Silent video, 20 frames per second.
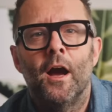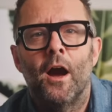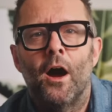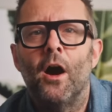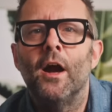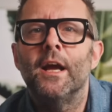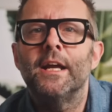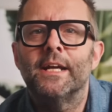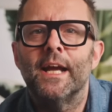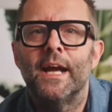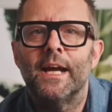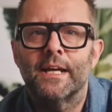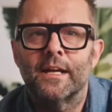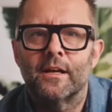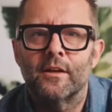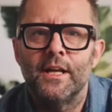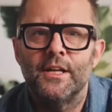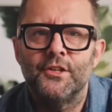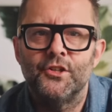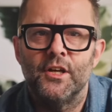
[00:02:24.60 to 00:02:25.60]
I get
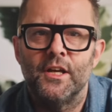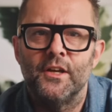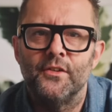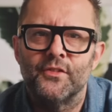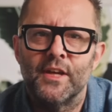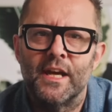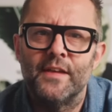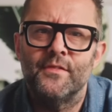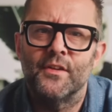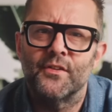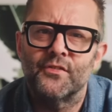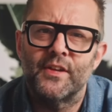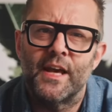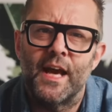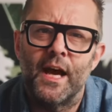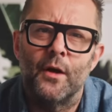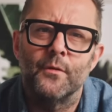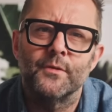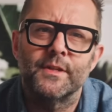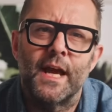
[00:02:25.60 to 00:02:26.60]
glitches in the
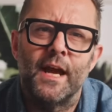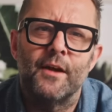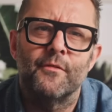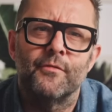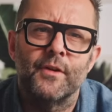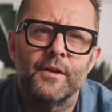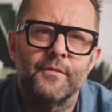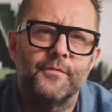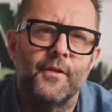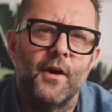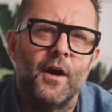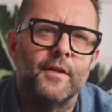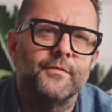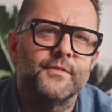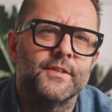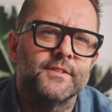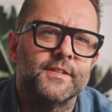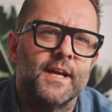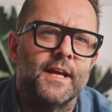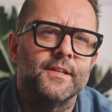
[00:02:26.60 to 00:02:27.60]
sound every five
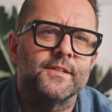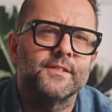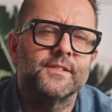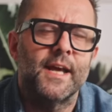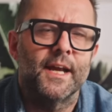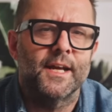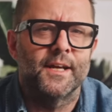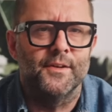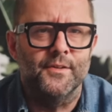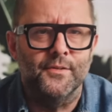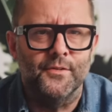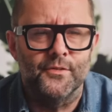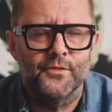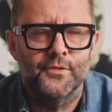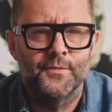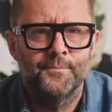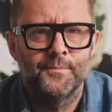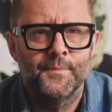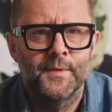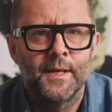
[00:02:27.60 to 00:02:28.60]
to 10
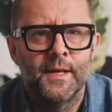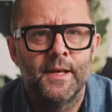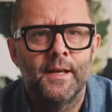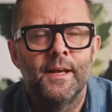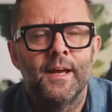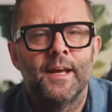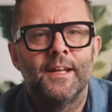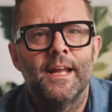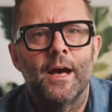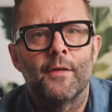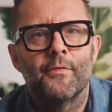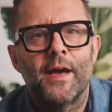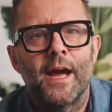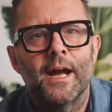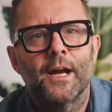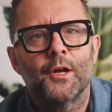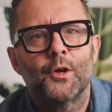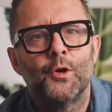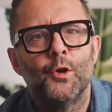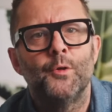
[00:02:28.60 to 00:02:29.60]
seconds. Now
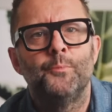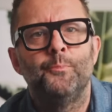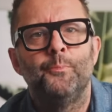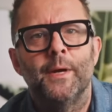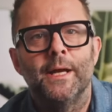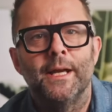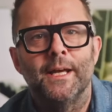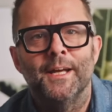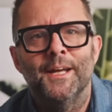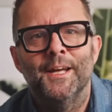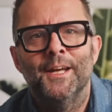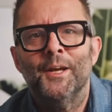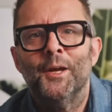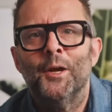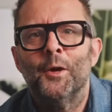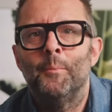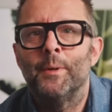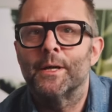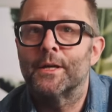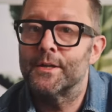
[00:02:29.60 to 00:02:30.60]
that could be
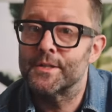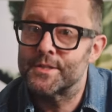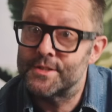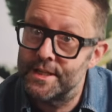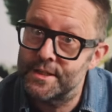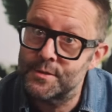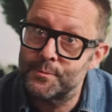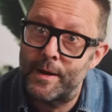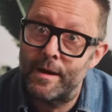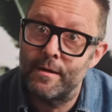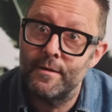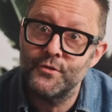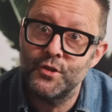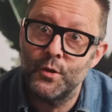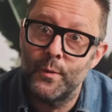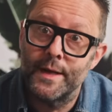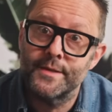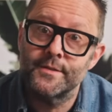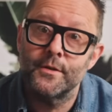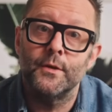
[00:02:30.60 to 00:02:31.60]
because this pair of
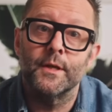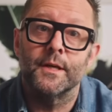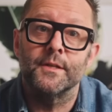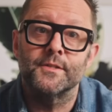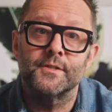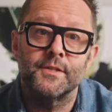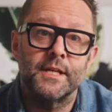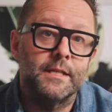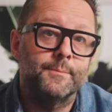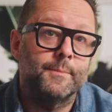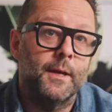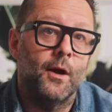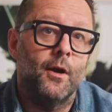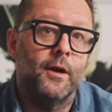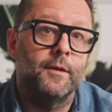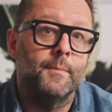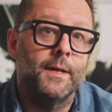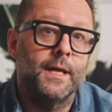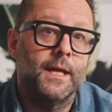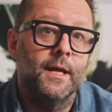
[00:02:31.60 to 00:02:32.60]
Duetto, you can see them
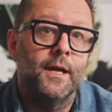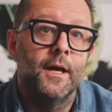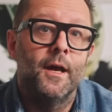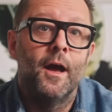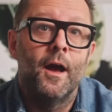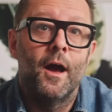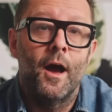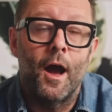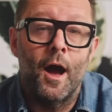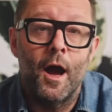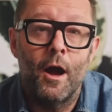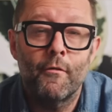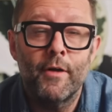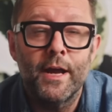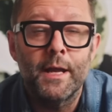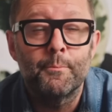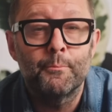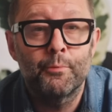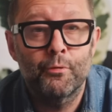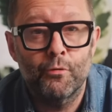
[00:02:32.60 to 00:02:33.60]
behind me, are
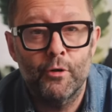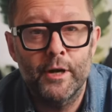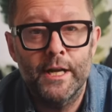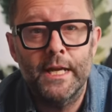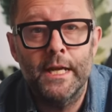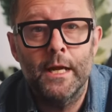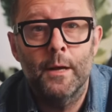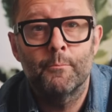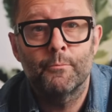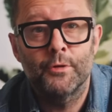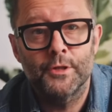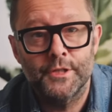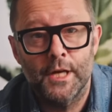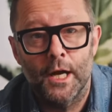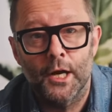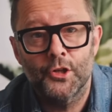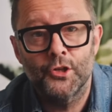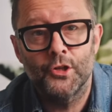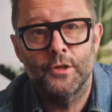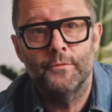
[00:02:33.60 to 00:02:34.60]
a
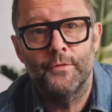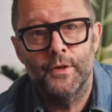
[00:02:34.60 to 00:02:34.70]
pre-production